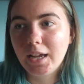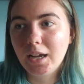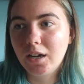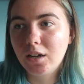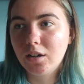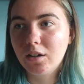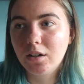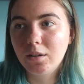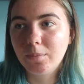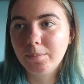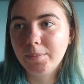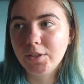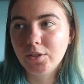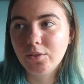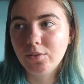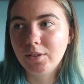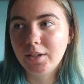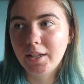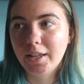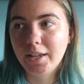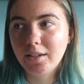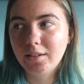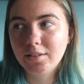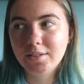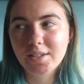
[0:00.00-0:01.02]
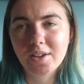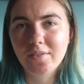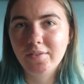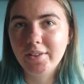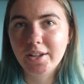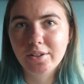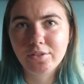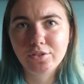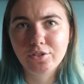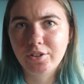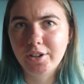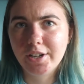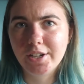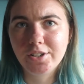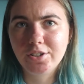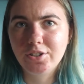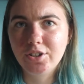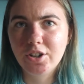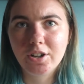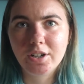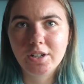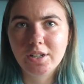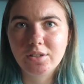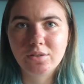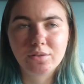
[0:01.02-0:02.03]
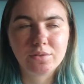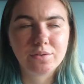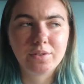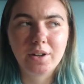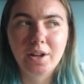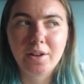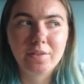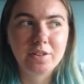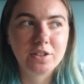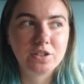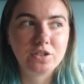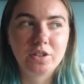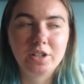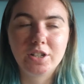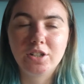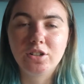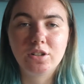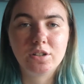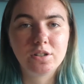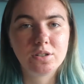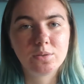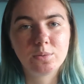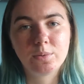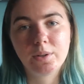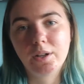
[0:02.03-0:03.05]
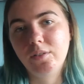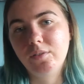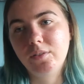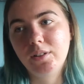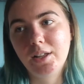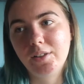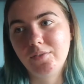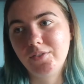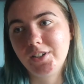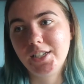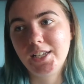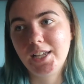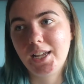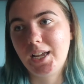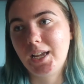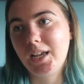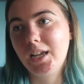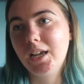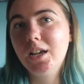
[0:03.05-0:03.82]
I can't be doing like 7-hour train journeys or 5-hour train journeys, whatever, every day.